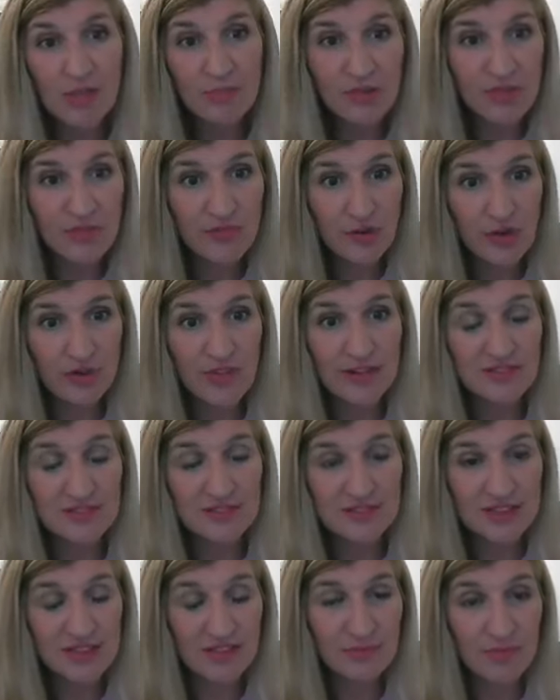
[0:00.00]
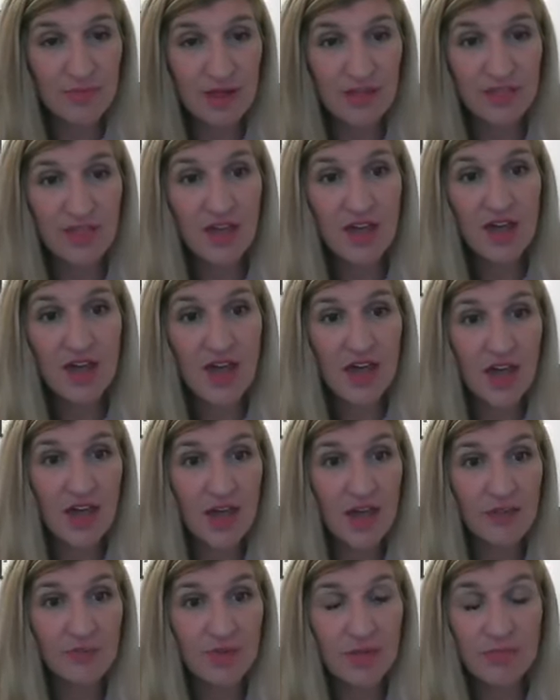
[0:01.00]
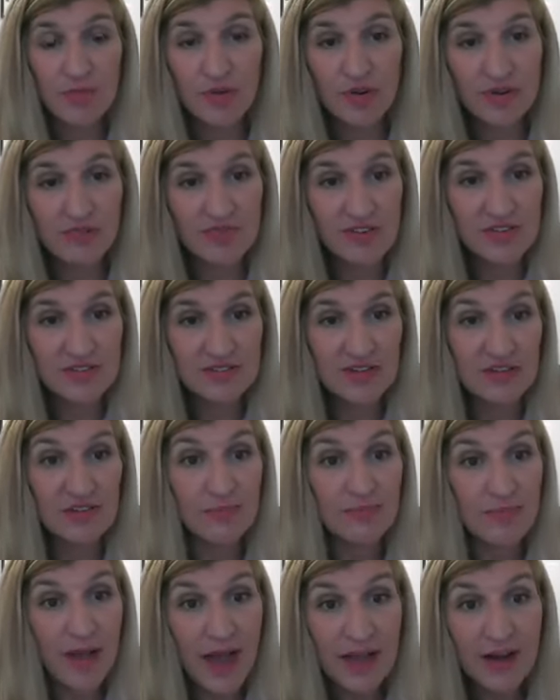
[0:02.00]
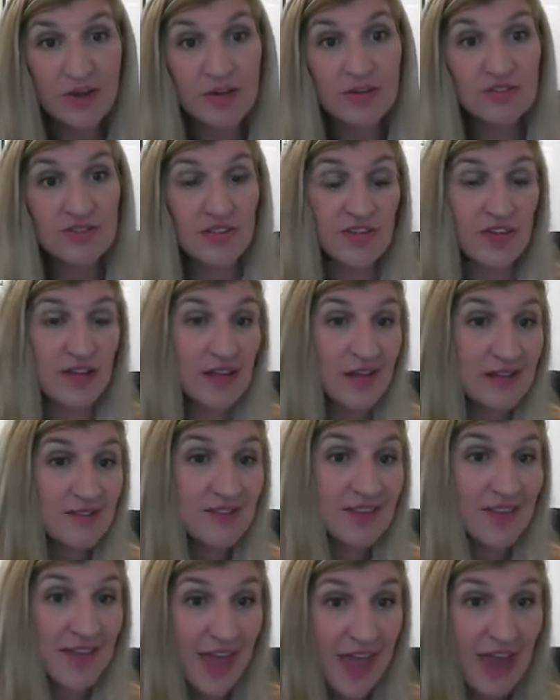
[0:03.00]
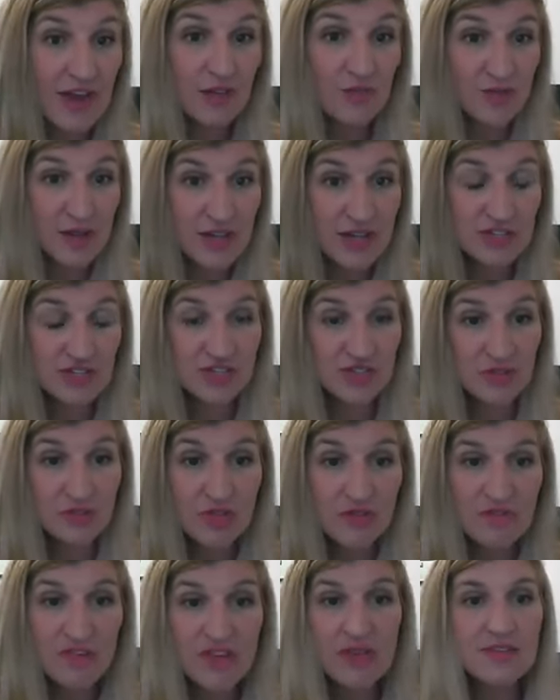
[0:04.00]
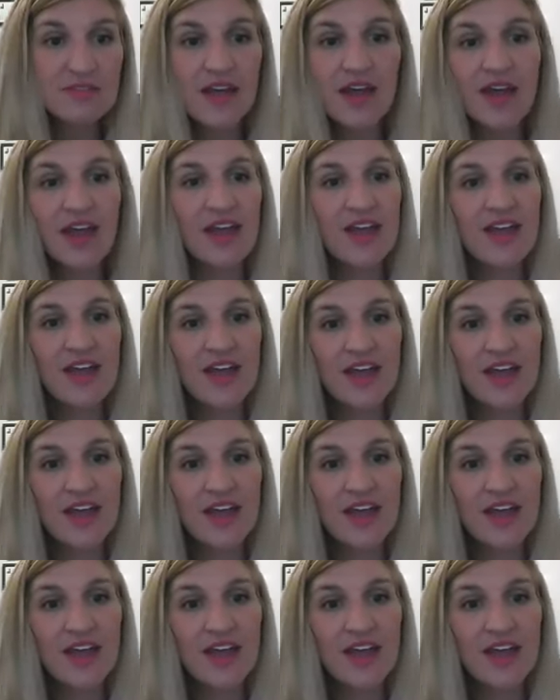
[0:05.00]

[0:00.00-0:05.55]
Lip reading: before that 6-month immigrant visa expires, that the consulate can reissue the visa.